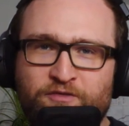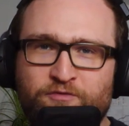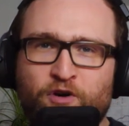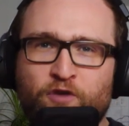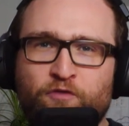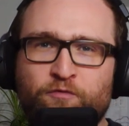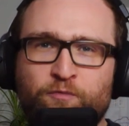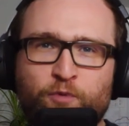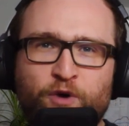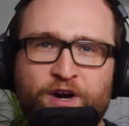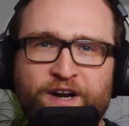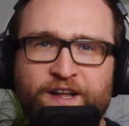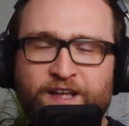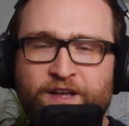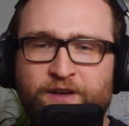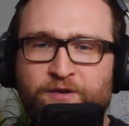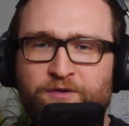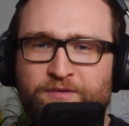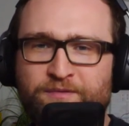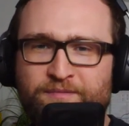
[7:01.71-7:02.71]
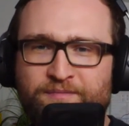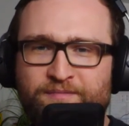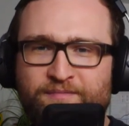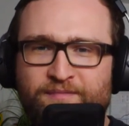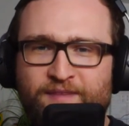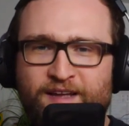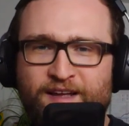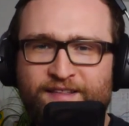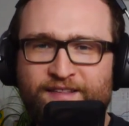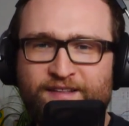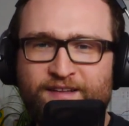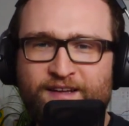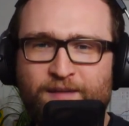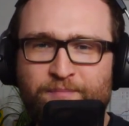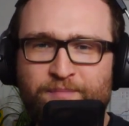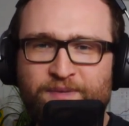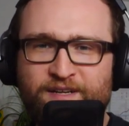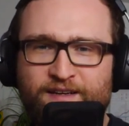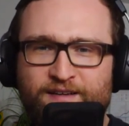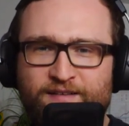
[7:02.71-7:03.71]
growth bring you as a
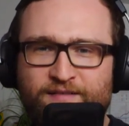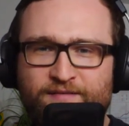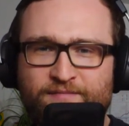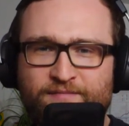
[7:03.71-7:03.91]
company?